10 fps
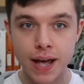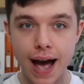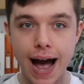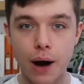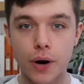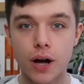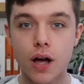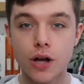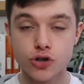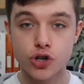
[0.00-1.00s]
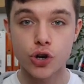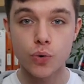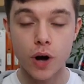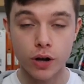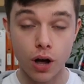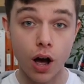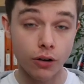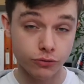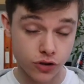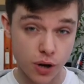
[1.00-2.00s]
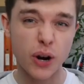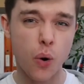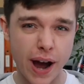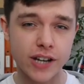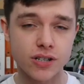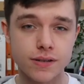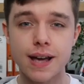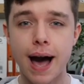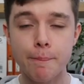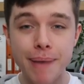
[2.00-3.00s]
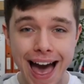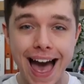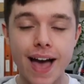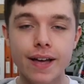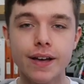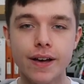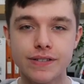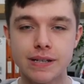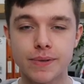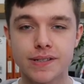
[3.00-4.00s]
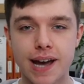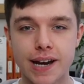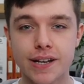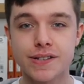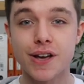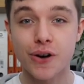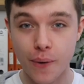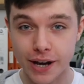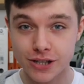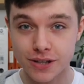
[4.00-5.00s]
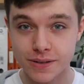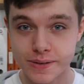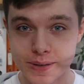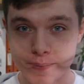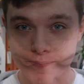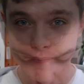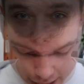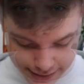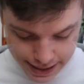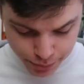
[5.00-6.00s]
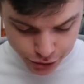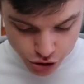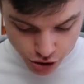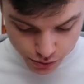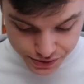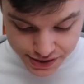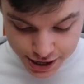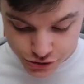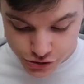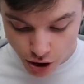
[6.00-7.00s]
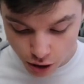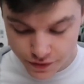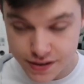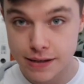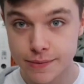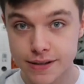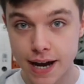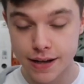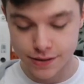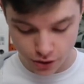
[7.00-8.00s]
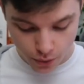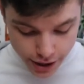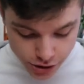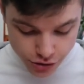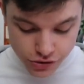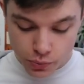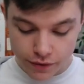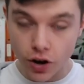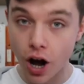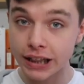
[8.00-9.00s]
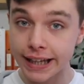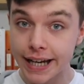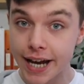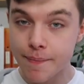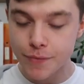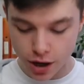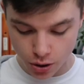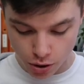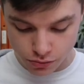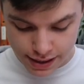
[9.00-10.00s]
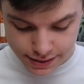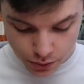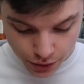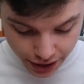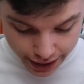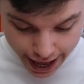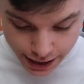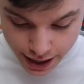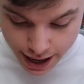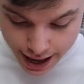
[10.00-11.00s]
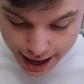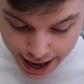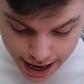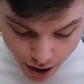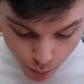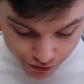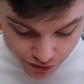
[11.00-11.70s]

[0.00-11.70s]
our two equations, our pair of simultaneous equations. Example 2 says solve the simultaneous equations. We've got a linear and a quadratic one again. Here we've